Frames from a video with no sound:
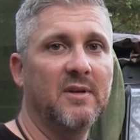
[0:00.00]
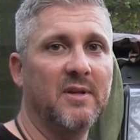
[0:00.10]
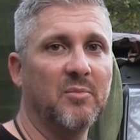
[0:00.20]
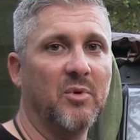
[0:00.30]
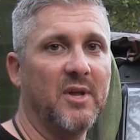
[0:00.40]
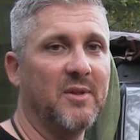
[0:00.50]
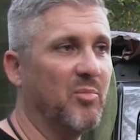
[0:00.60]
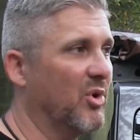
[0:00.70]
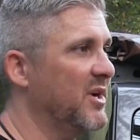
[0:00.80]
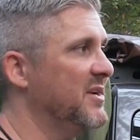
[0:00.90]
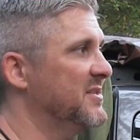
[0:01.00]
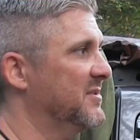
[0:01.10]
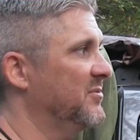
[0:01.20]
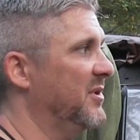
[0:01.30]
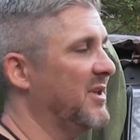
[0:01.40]
in the, in the
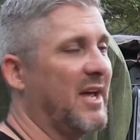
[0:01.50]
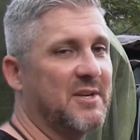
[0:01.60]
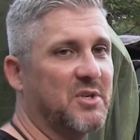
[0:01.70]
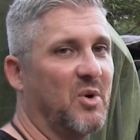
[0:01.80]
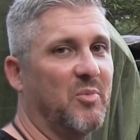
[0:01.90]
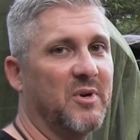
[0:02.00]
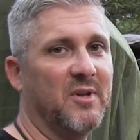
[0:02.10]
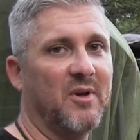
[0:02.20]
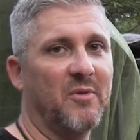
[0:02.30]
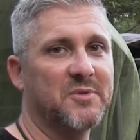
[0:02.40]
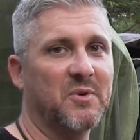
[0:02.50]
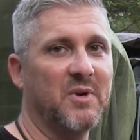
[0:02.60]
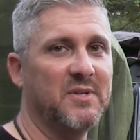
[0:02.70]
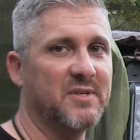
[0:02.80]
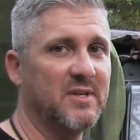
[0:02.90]
breeze with the hatch open and all the
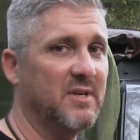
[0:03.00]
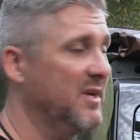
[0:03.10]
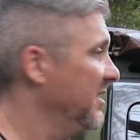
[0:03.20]
screens in.